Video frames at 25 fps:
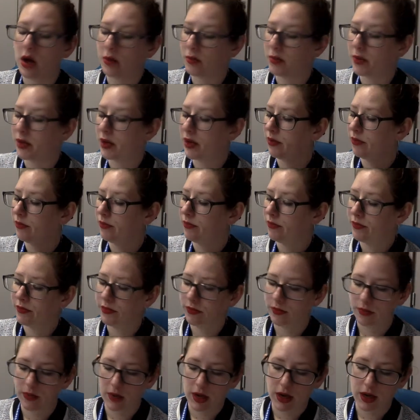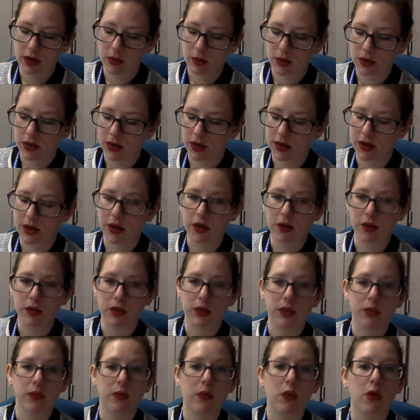But anyone can
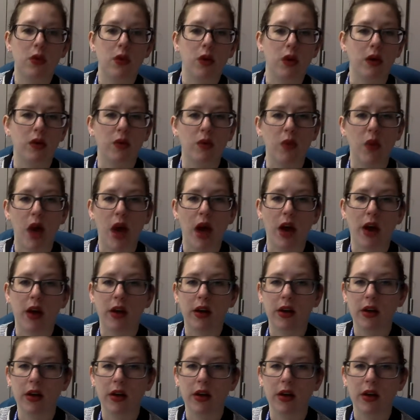use au revoir